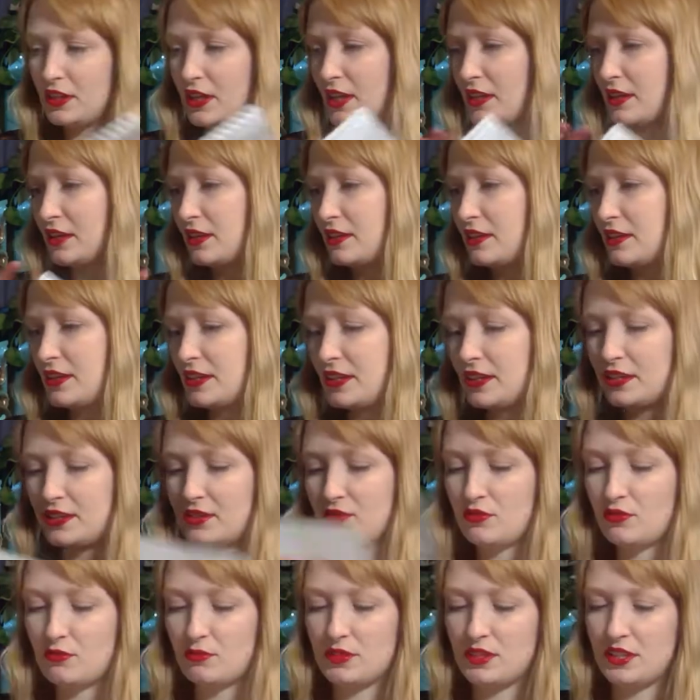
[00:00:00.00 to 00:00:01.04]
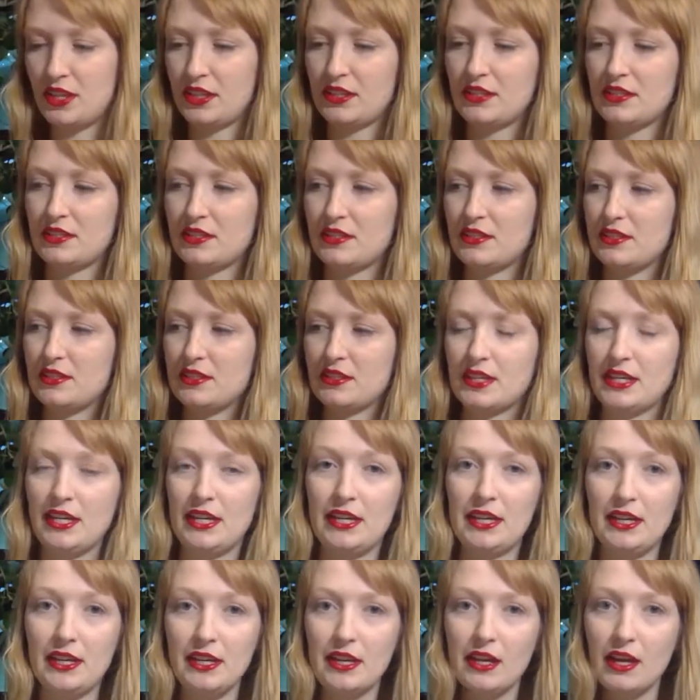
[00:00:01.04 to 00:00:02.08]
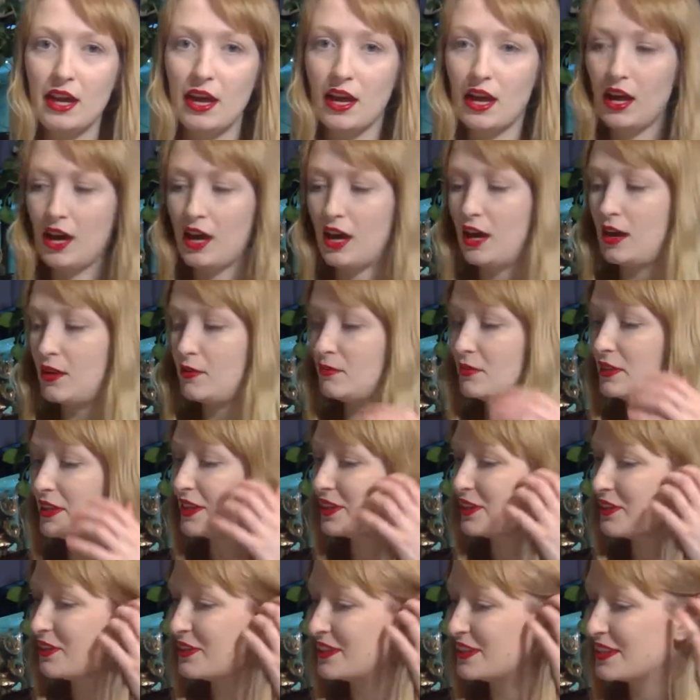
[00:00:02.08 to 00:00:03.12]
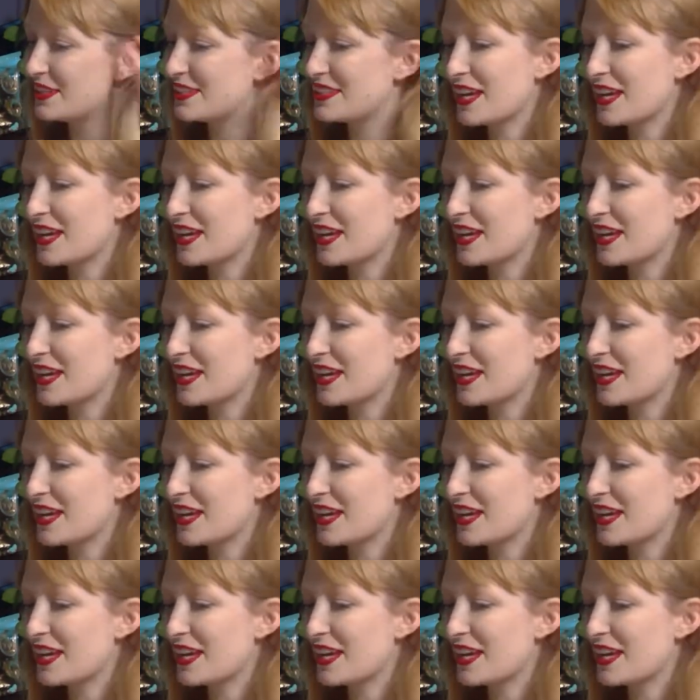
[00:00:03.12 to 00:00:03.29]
and I think it's from a test kit liquid.